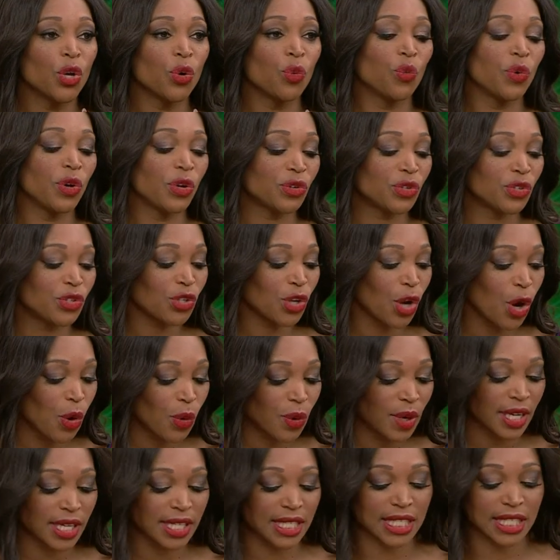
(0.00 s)
We're so
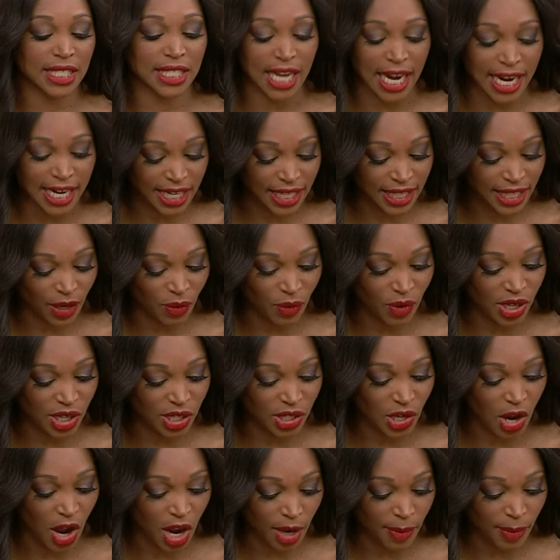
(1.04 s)
excited that we can
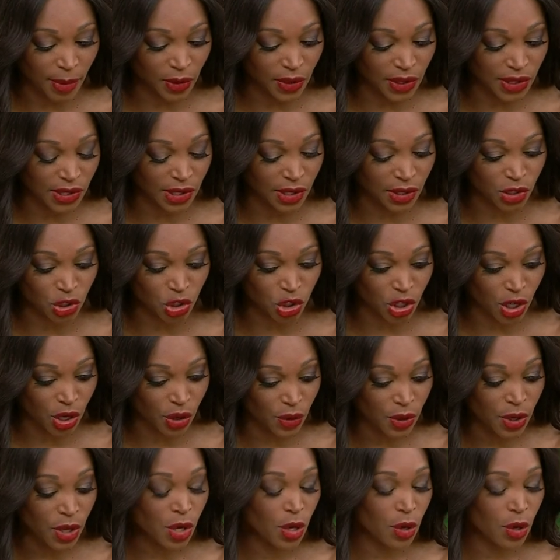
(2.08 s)
talk about this on the show.